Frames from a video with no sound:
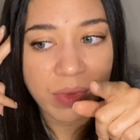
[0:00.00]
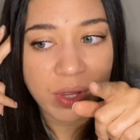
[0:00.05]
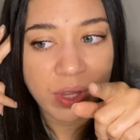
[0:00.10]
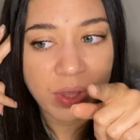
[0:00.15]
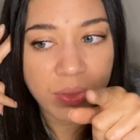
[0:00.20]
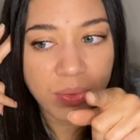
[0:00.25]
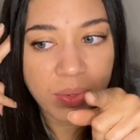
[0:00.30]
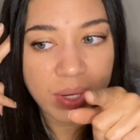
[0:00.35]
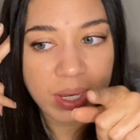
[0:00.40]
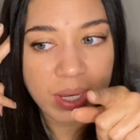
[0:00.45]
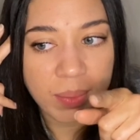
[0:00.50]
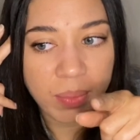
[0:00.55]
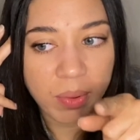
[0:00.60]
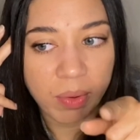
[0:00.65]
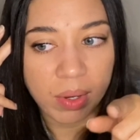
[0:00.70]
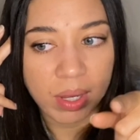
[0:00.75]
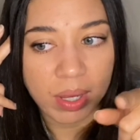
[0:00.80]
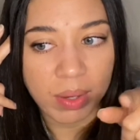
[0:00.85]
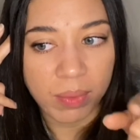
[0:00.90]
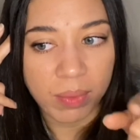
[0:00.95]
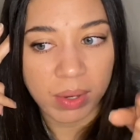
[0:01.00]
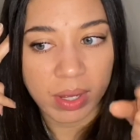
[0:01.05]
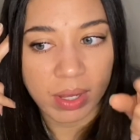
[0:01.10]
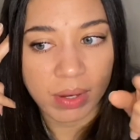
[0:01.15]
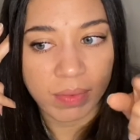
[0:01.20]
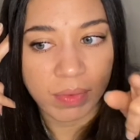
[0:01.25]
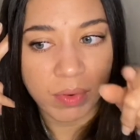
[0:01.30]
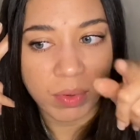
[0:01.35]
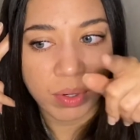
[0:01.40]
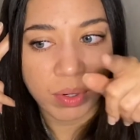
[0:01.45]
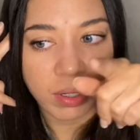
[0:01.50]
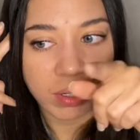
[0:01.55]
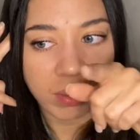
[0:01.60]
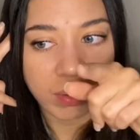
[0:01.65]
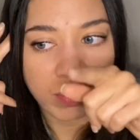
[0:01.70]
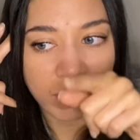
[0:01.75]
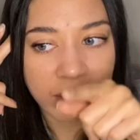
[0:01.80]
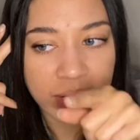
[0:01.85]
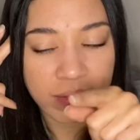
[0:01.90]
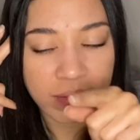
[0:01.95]
3.14,
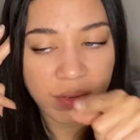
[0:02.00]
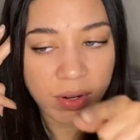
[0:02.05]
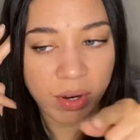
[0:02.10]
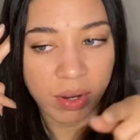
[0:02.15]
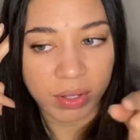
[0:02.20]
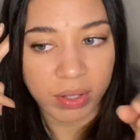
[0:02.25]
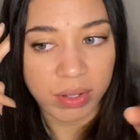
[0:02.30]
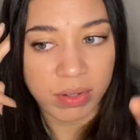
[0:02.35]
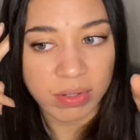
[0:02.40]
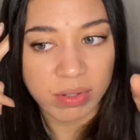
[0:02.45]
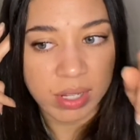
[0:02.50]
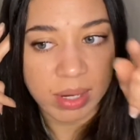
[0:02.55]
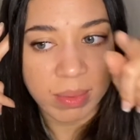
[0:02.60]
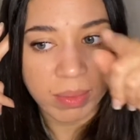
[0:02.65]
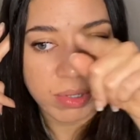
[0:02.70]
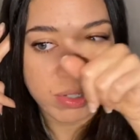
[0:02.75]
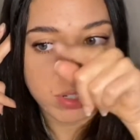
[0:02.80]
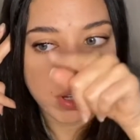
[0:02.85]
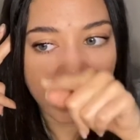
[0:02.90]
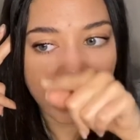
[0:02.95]
whatever all those numbers are,